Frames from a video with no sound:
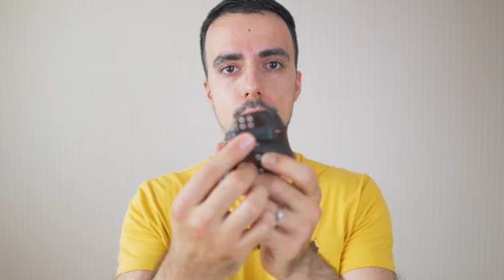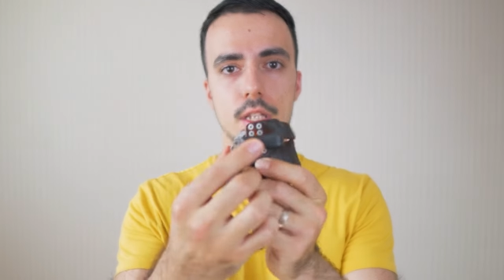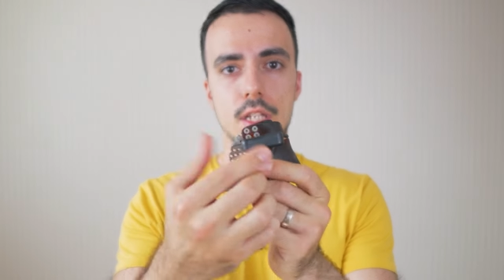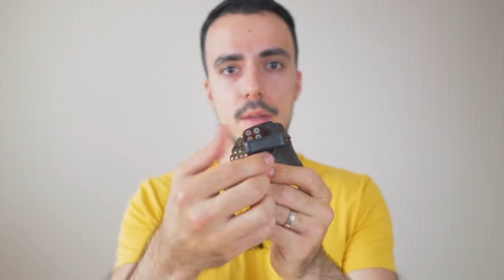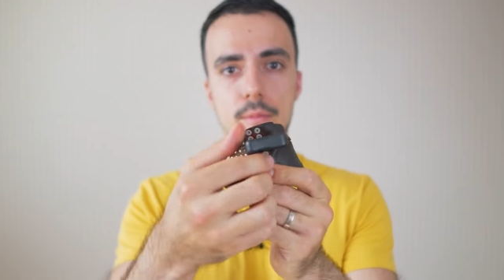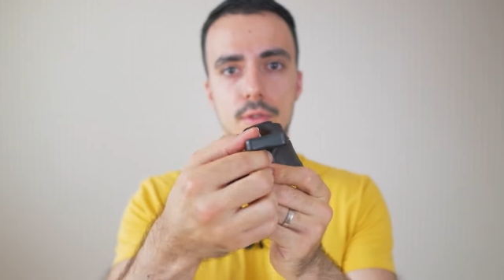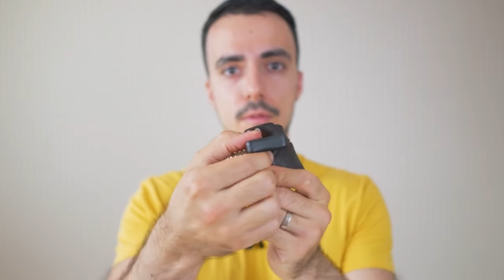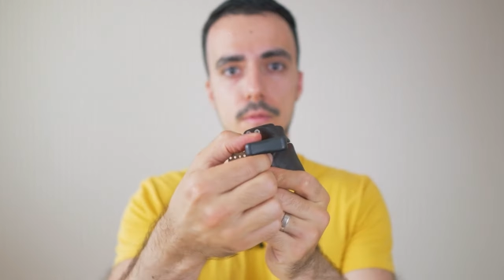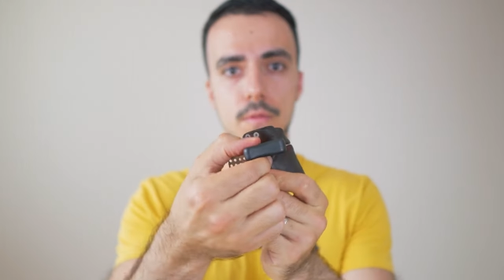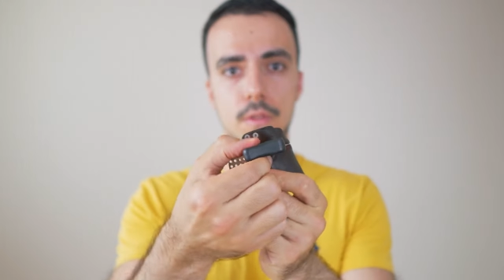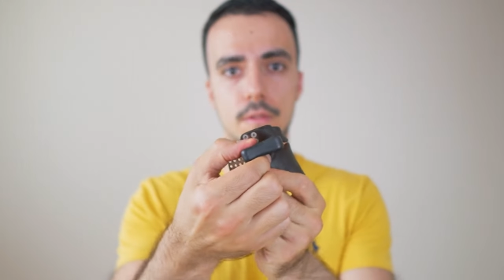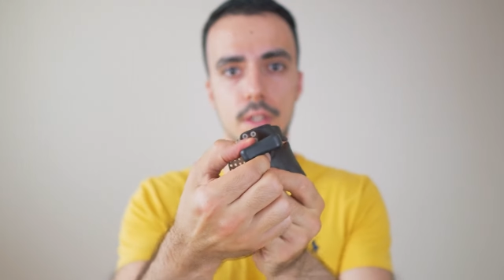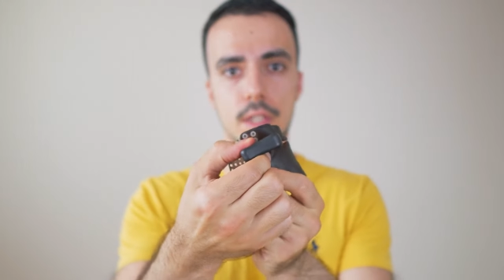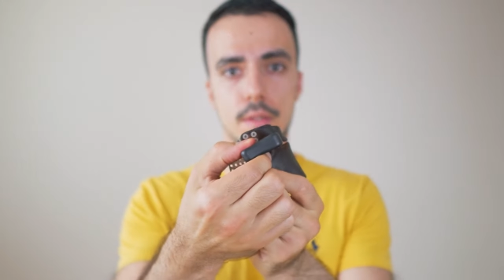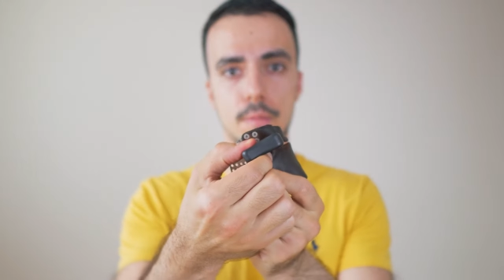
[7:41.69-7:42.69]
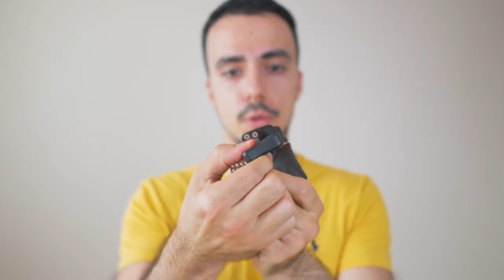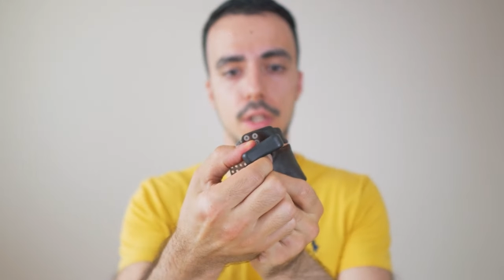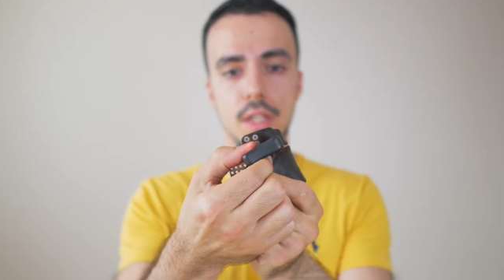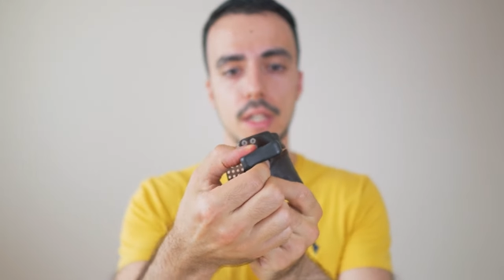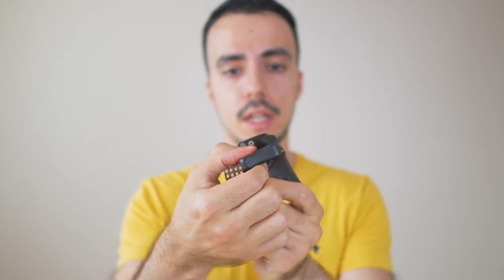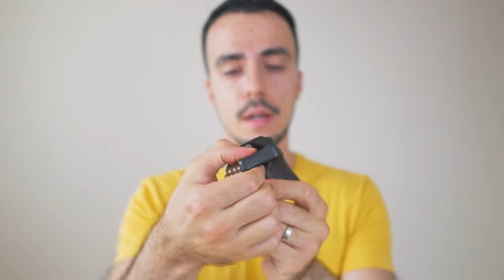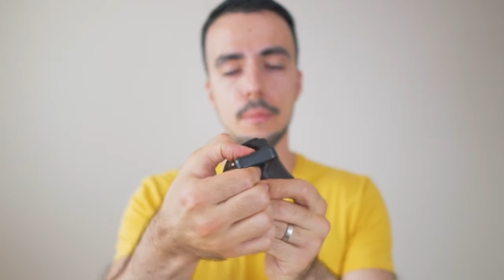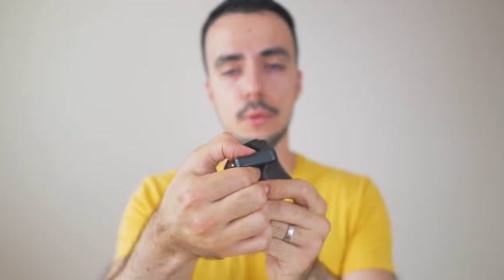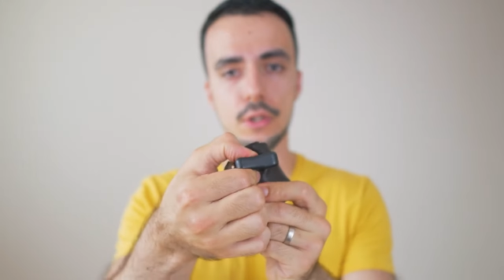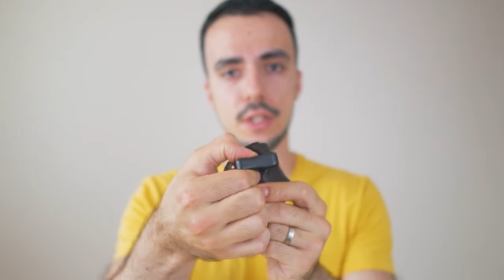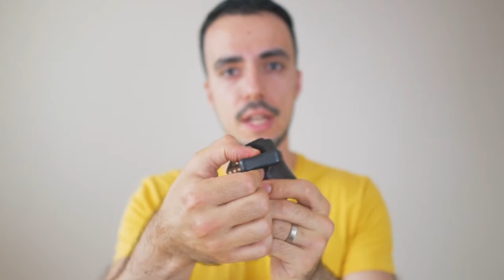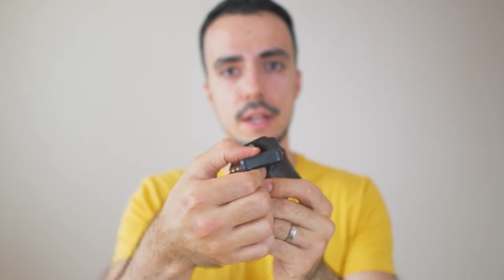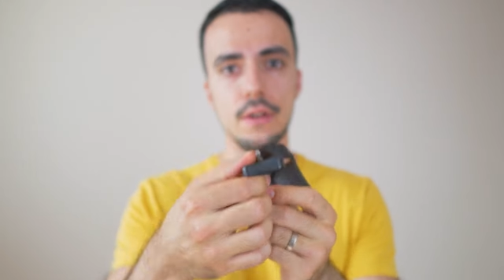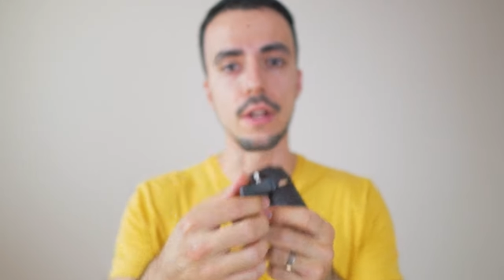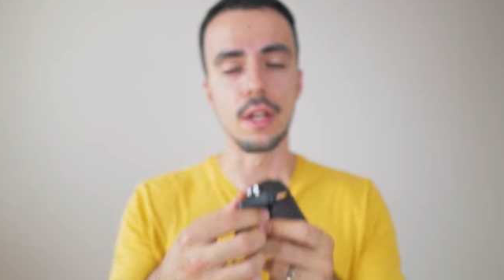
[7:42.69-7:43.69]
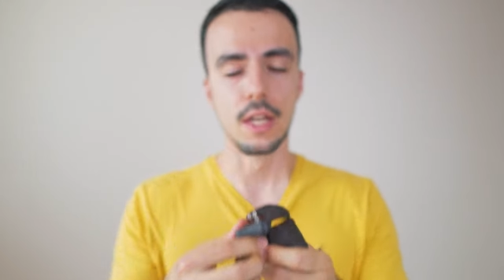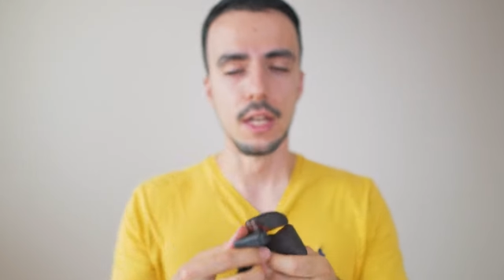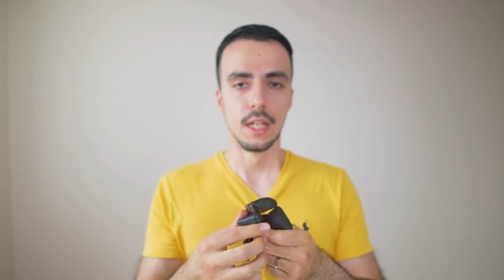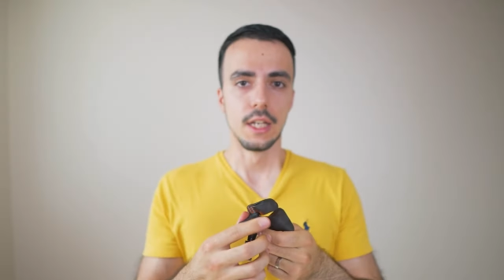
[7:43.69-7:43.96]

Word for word: in terms of if it's pointing up or down.